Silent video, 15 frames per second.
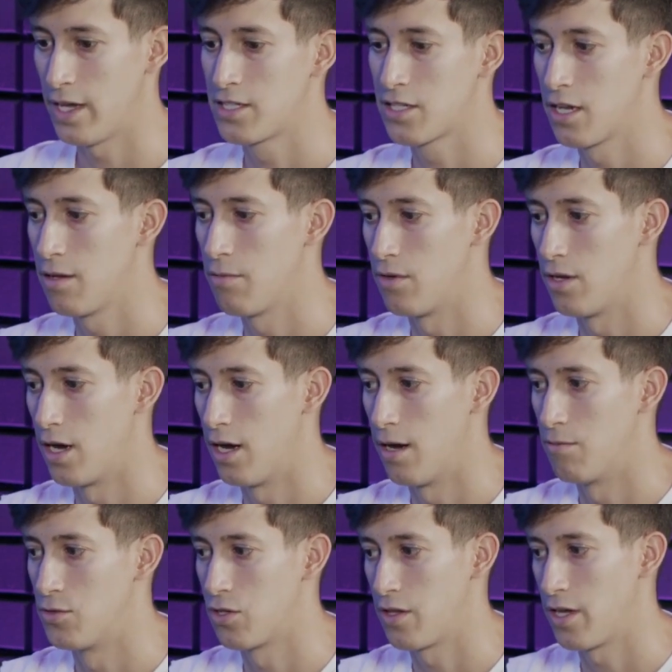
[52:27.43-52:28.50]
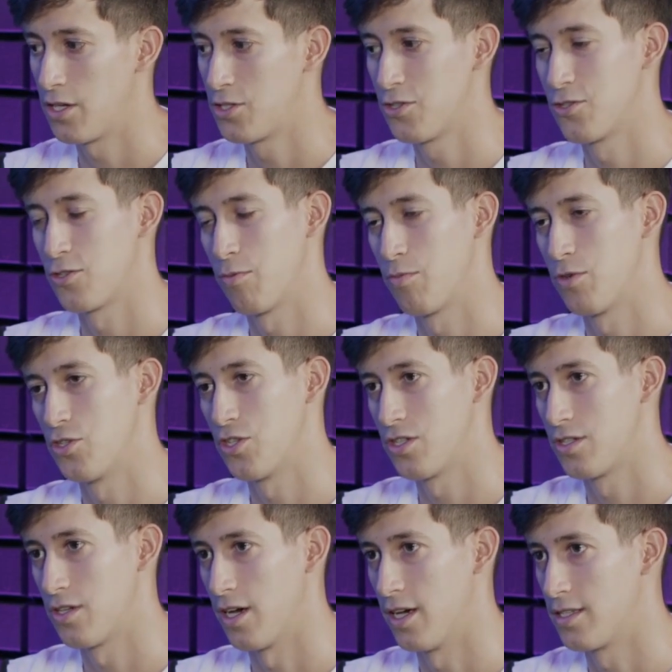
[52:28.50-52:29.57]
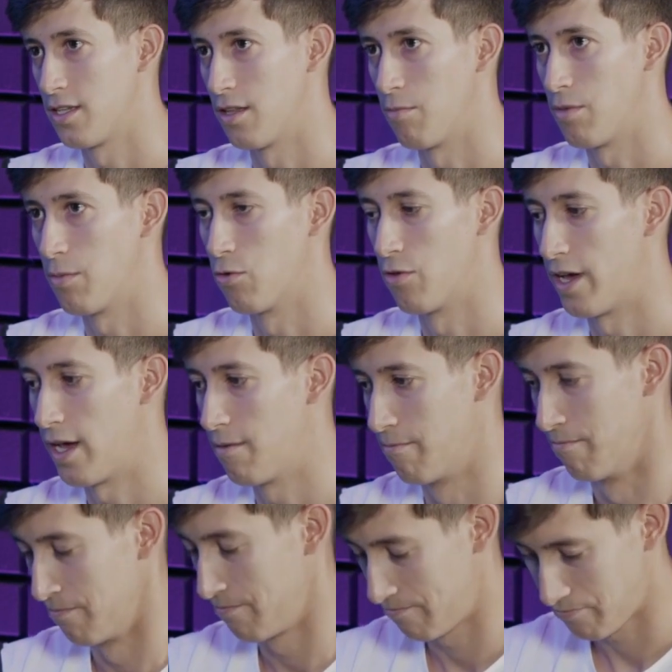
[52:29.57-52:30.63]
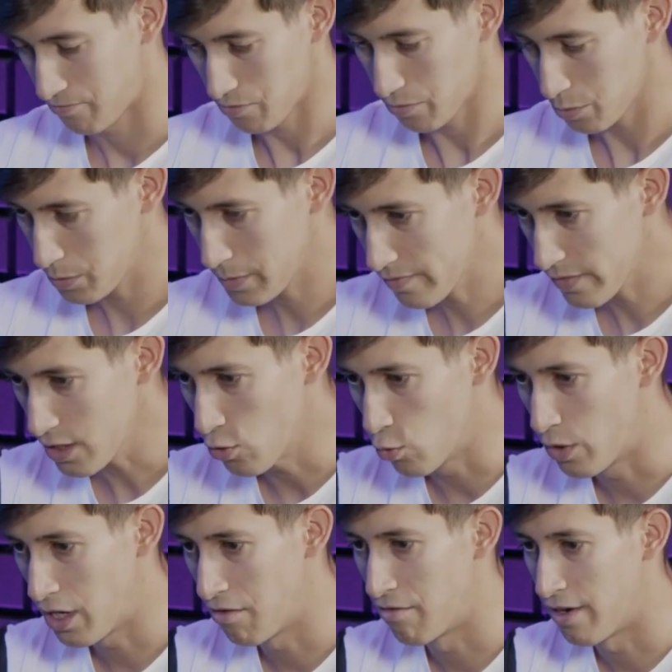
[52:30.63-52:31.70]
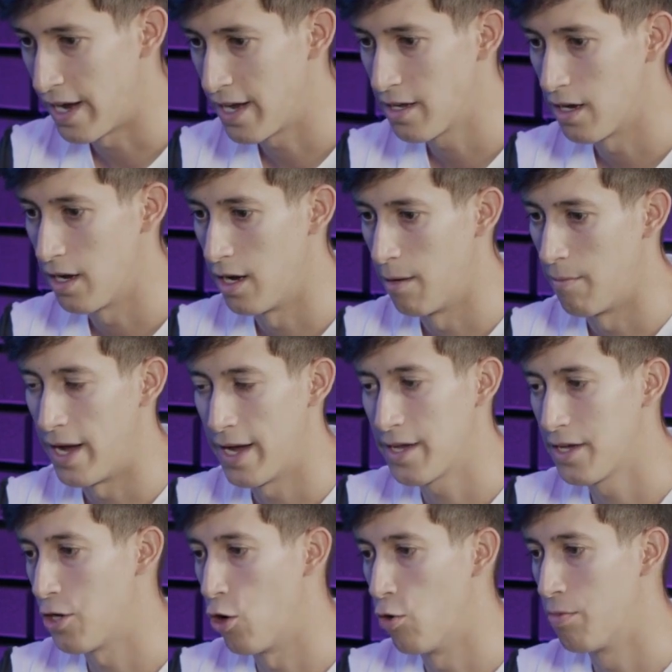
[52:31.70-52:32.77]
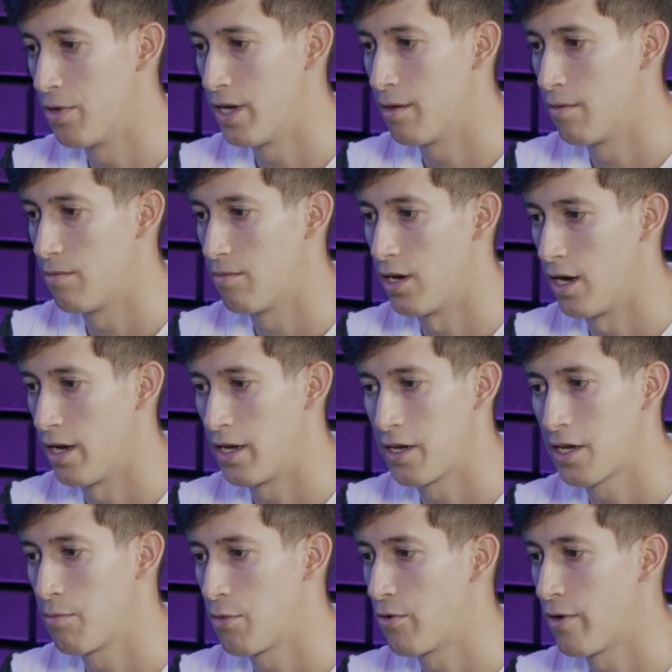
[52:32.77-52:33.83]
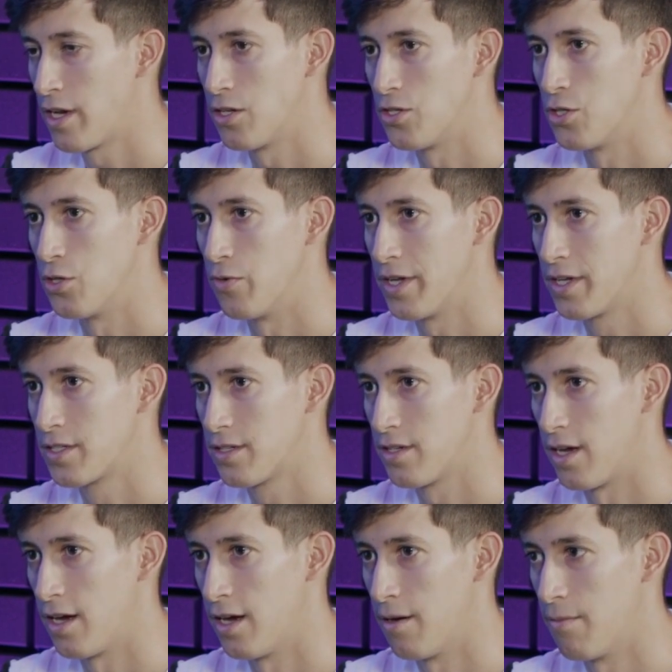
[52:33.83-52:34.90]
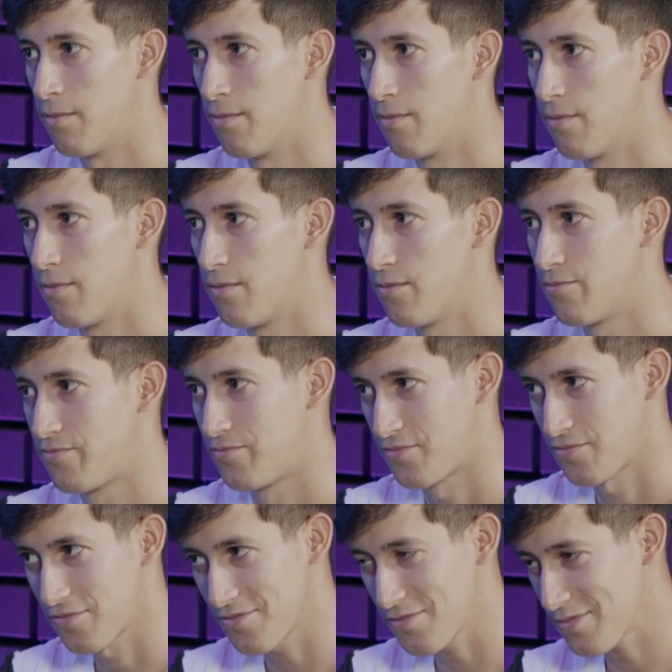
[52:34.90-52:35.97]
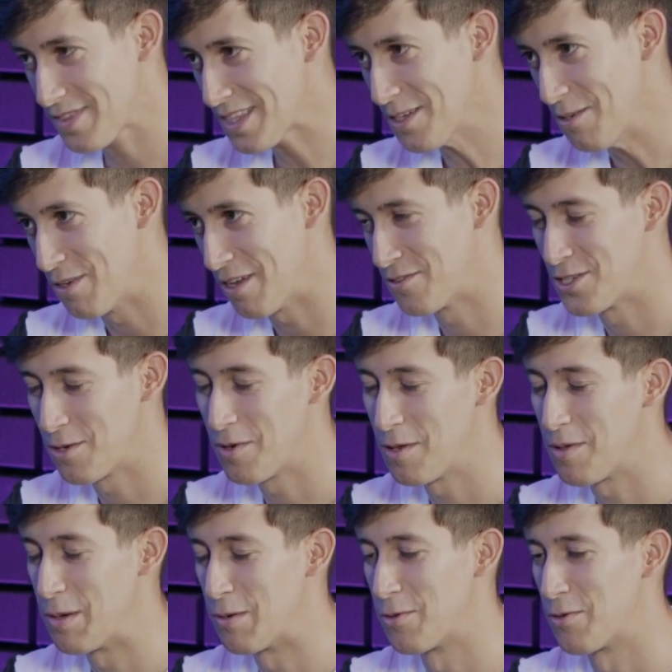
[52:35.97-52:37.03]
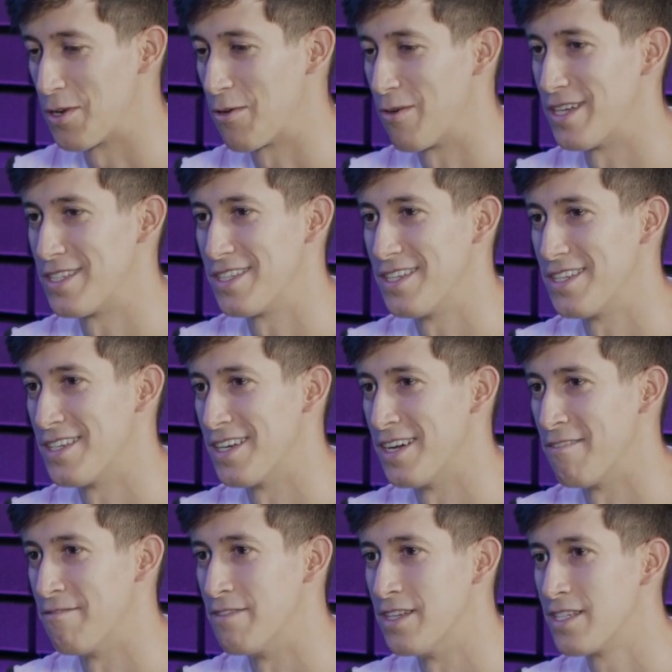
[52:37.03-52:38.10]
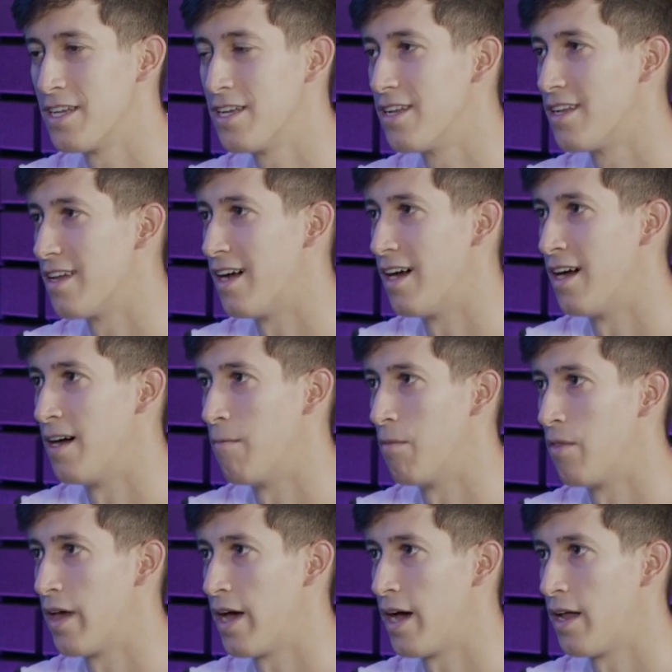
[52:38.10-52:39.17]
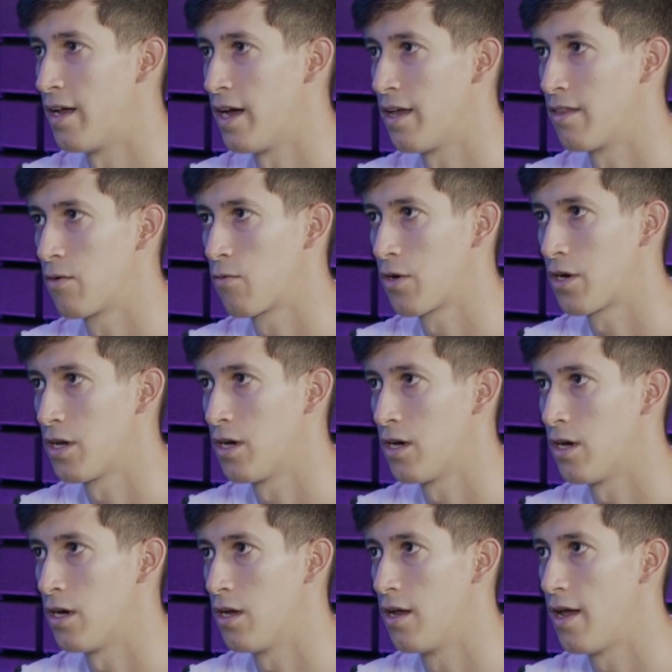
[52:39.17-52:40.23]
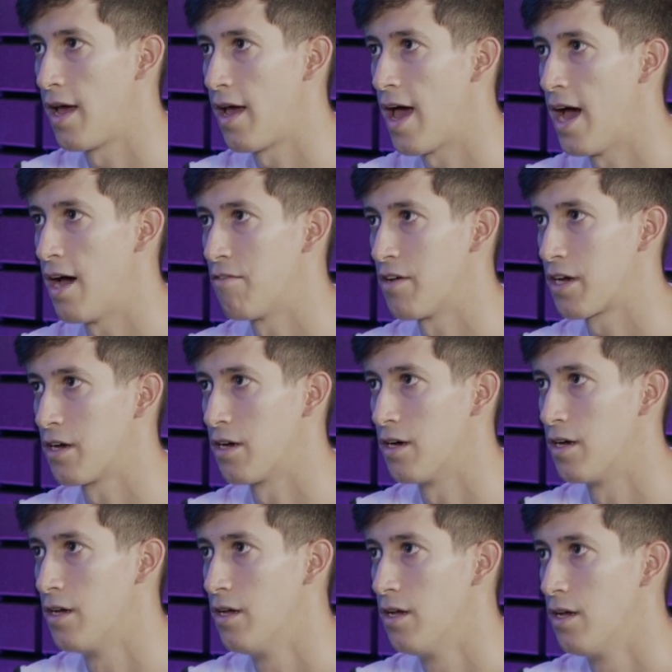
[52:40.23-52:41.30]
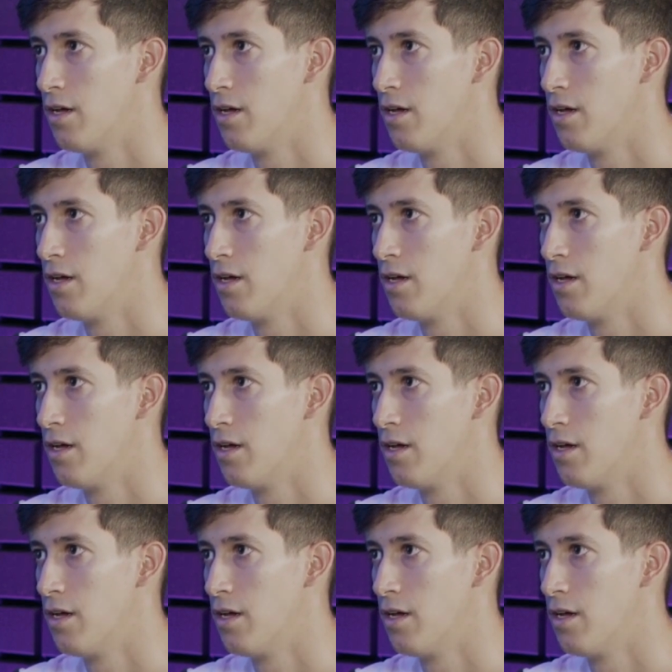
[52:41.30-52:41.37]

It's gonna. Um, so the HQ is open just to us and the people that we invite. Um, I can open it. Uh, it can be ready in two weeks. Um, we have so many people requesting to visit um, that I think we're gonna have like a